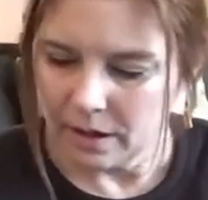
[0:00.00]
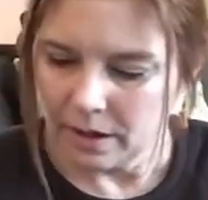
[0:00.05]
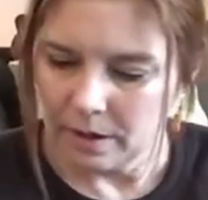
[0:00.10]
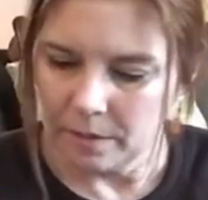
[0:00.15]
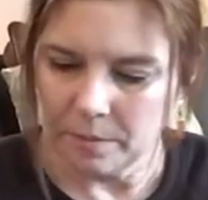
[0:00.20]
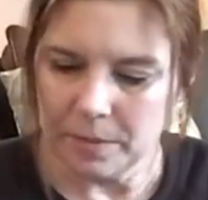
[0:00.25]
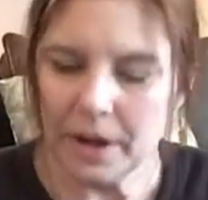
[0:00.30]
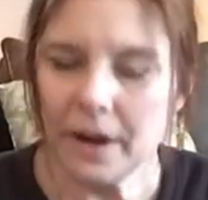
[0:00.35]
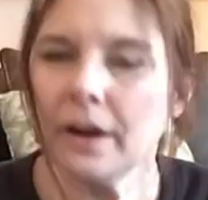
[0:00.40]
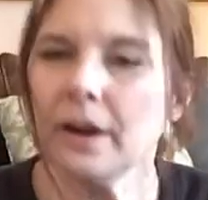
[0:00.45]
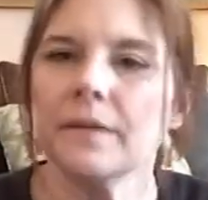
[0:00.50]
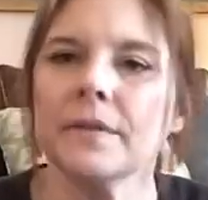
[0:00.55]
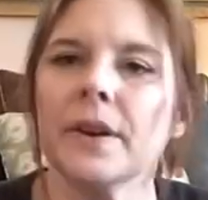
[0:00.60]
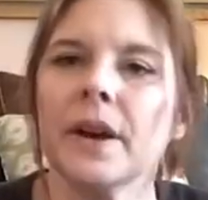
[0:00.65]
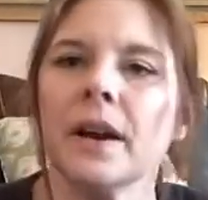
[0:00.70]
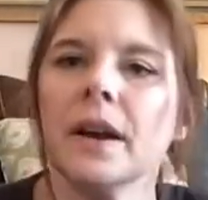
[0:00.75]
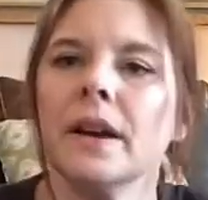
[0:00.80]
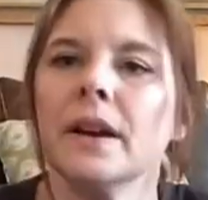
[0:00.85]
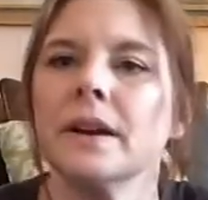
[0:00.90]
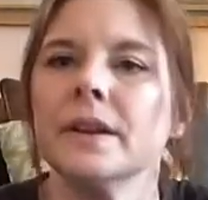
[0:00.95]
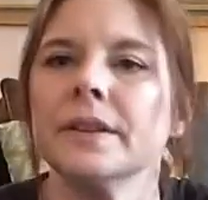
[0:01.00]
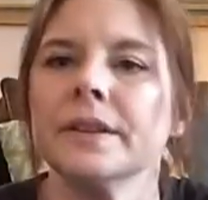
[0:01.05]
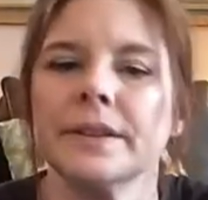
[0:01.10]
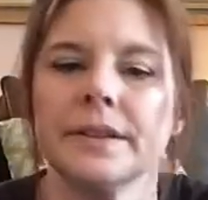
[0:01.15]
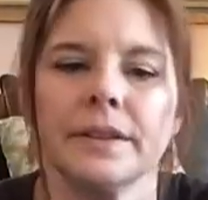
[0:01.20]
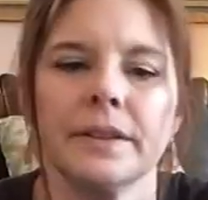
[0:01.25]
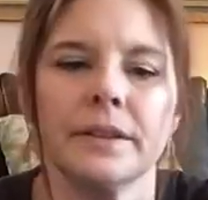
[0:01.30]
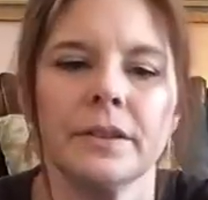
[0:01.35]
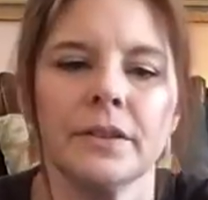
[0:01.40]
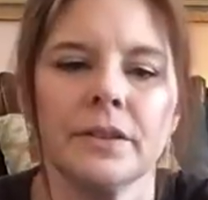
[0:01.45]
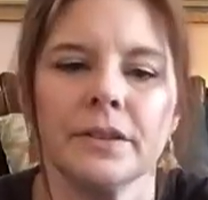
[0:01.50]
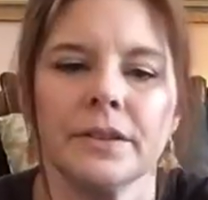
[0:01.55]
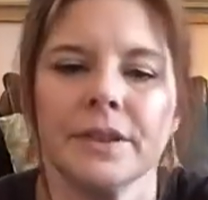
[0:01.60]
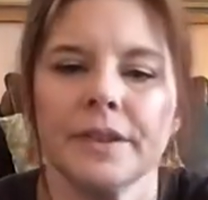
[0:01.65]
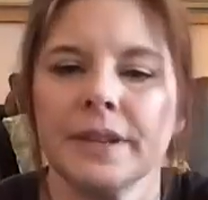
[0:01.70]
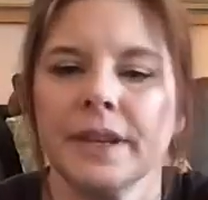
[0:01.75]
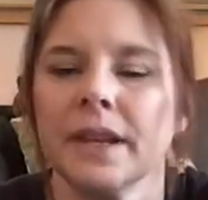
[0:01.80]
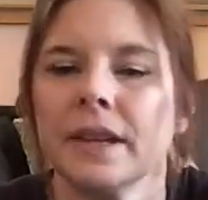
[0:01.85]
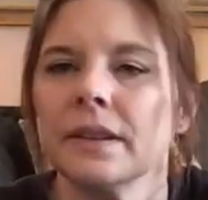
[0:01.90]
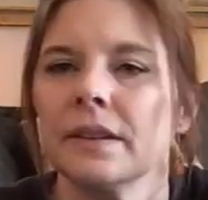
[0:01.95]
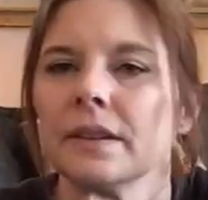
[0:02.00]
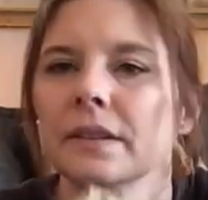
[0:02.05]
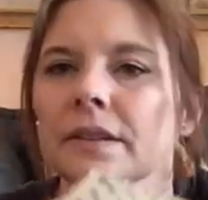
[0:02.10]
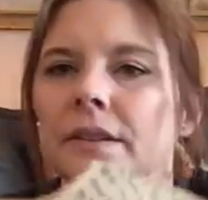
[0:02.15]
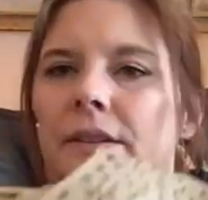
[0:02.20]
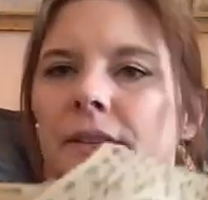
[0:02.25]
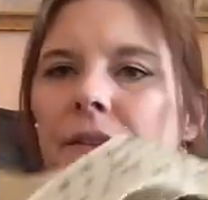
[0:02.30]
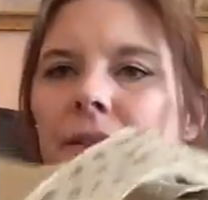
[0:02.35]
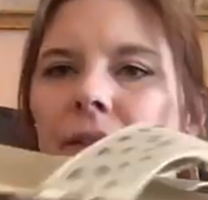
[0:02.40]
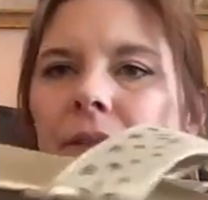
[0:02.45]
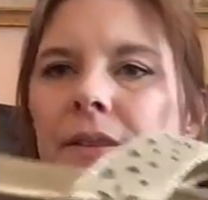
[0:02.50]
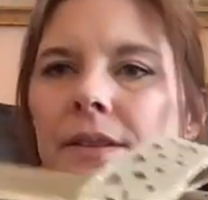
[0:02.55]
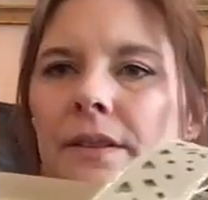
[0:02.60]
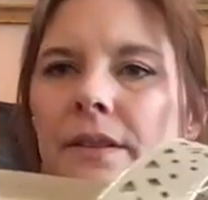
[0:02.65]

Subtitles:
pair of Uggs. They're sandals